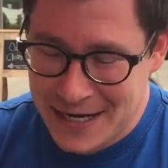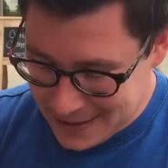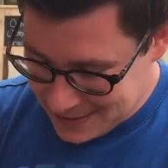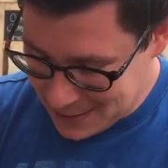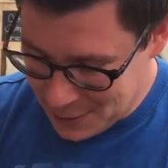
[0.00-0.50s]
All
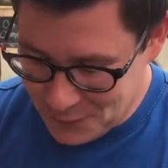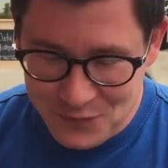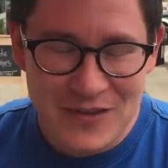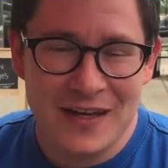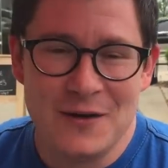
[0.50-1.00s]
right. So
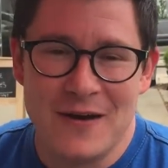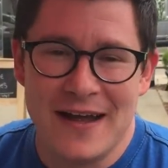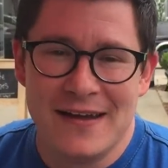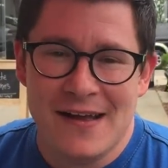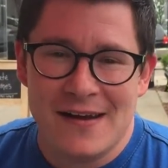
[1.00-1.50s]

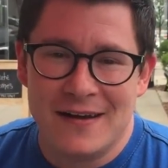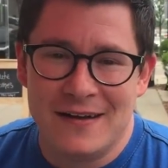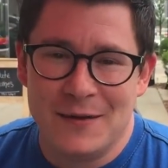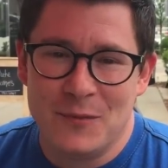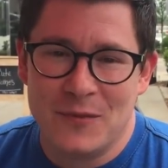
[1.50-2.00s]
anyway,
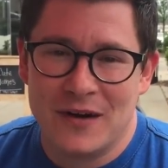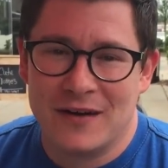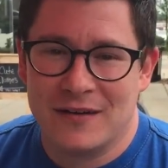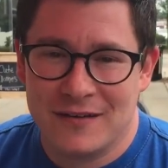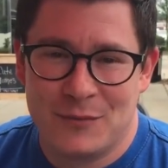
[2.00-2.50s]
um,
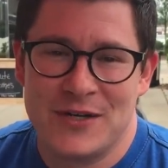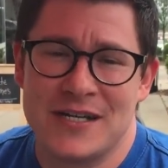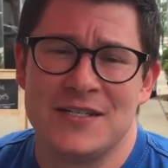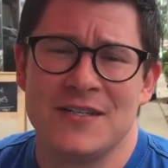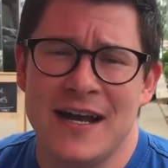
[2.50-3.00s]

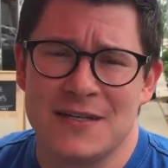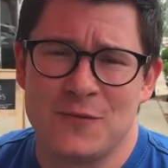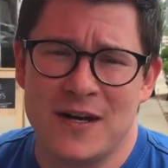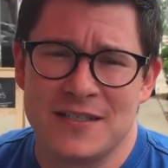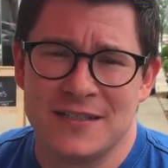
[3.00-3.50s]
appreciate you guys
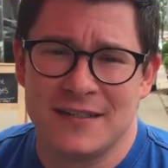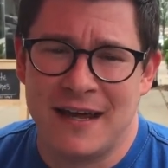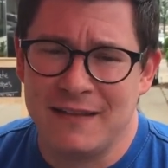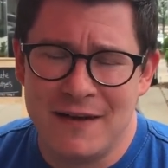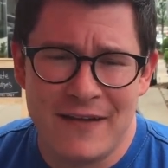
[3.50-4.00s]
watching.
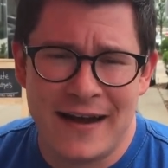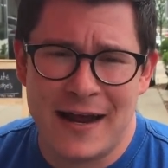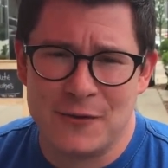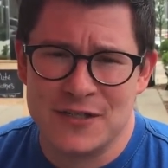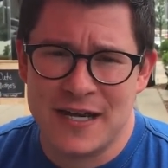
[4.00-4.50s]
I love hanging
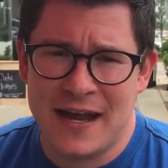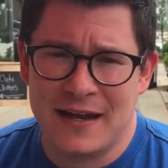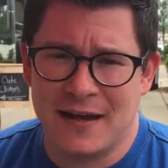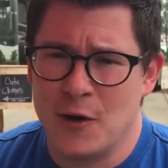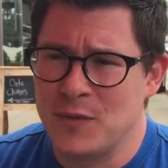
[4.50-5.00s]
out with
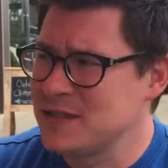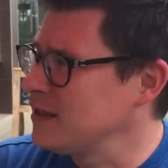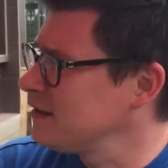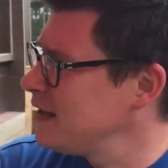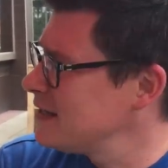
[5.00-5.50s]
Jack. I hope it's
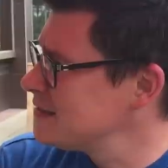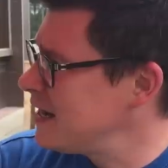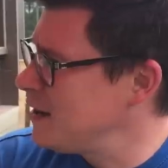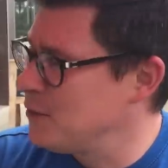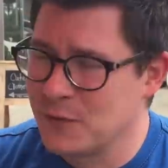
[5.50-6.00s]
not the last
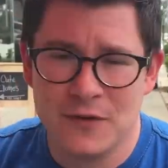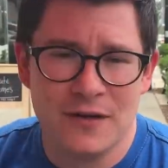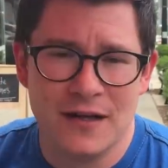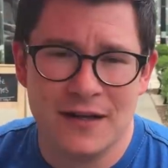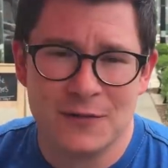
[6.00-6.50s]
time, and
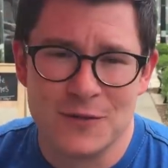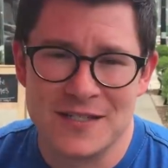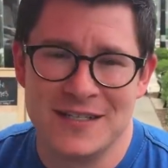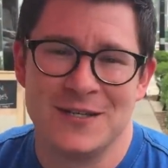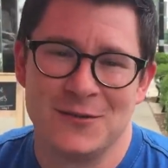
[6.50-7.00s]
we'll uh, we'll
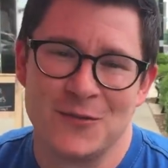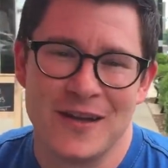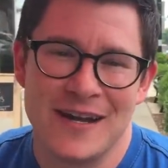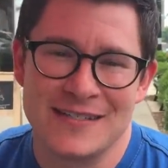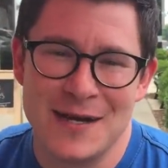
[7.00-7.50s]
see you on one of
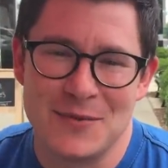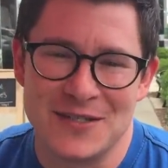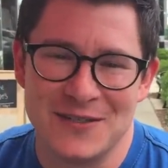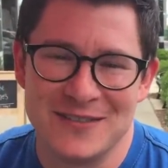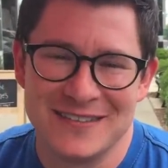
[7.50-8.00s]
the next
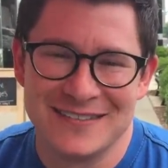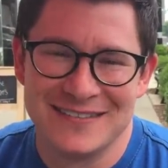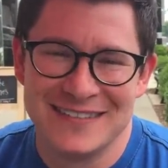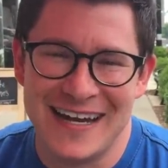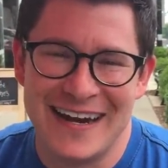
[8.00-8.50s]
episodes.
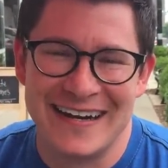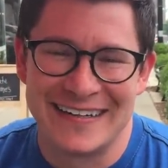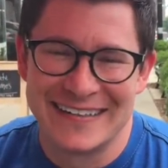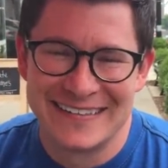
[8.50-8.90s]
Take care.